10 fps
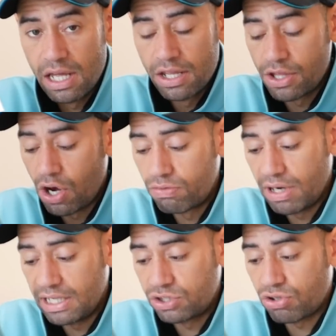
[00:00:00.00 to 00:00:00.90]
They are
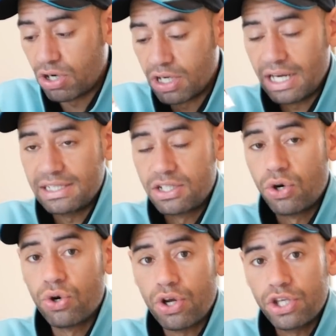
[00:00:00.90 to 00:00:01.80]
really strong, and it's the
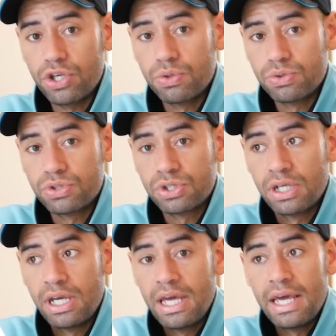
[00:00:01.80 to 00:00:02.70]
hook I used
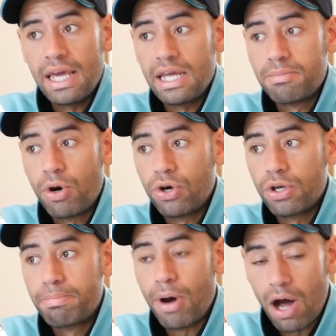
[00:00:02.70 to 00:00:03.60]
in
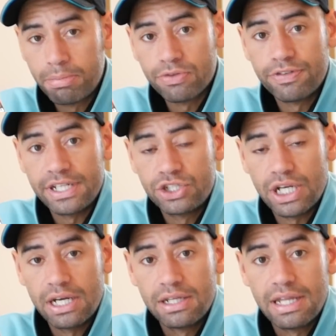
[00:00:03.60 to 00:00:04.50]
my barbel
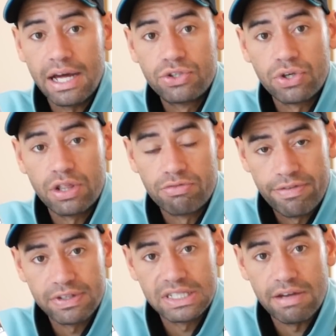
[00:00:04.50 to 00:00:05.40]
feature that I've done on the
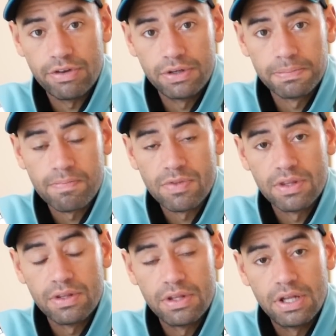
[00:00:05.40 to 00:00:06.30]
River Severn,
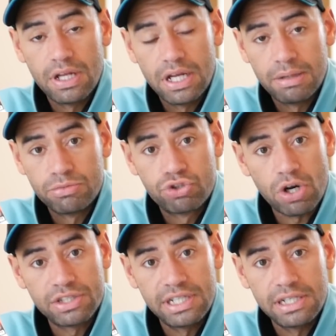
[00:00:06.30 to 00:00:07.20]

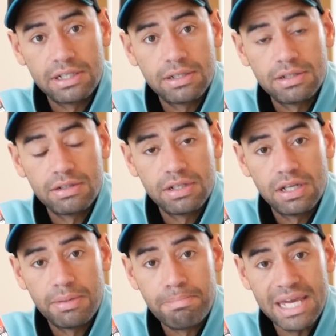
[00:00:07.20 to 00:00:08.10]
trotting
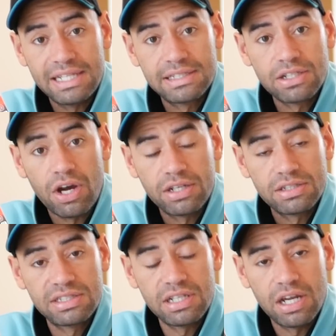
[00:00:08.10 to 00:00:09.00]
meat on
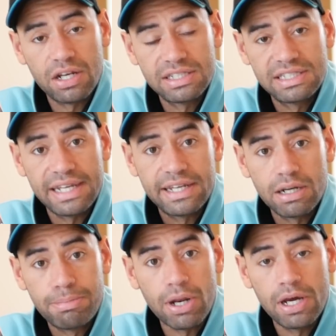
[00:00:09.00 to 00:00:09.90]
a stick and a
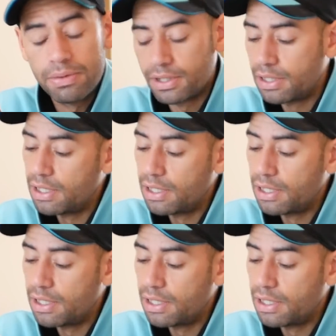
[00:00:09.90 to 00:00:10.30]
bollo.